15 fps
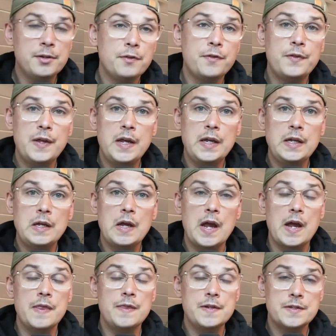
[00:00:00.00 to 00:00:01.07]
thing,
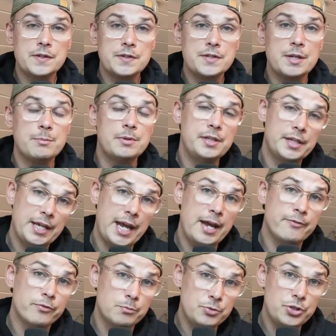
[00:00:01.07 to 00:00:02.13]
and this is something that came
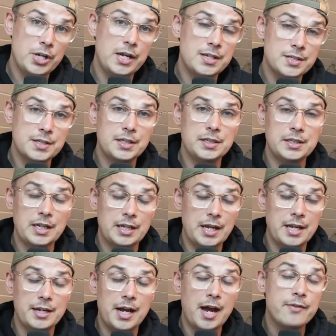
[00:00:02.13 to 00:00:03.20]
from Jason,
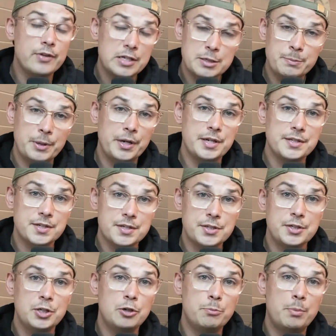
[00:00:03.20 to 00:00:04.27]
and I've experienced this
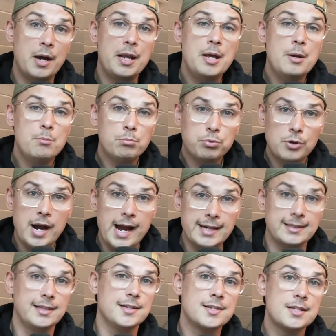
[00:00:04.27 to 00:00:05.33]
too, but
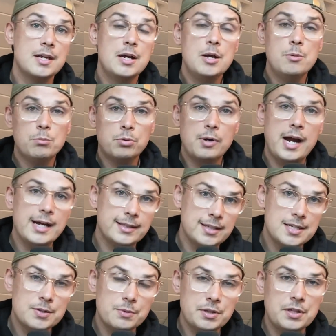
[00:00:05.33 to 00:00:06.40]
practice.
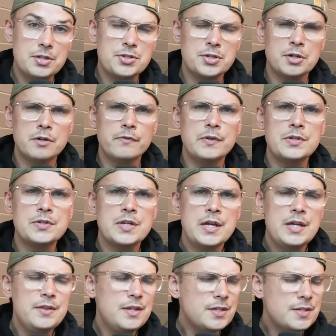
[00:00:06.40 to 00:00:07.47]
Practice with the service.
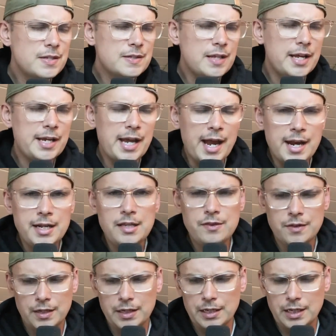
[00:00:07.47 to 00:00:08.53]
This is like
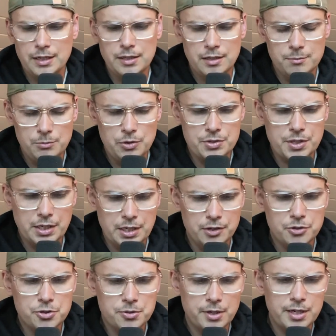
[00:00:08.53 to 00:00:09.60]
anything in the music
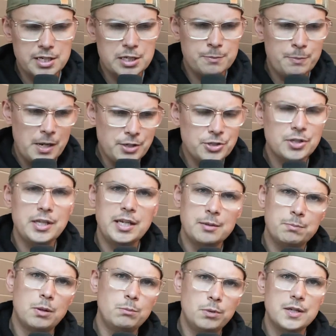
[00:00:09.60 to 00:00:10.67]
industry, especially in
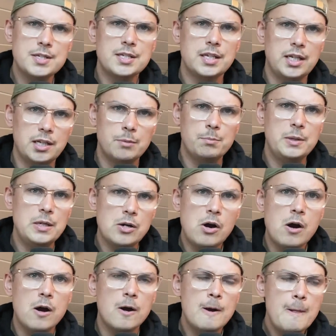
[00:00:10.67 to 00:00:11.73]
publicity and in PR,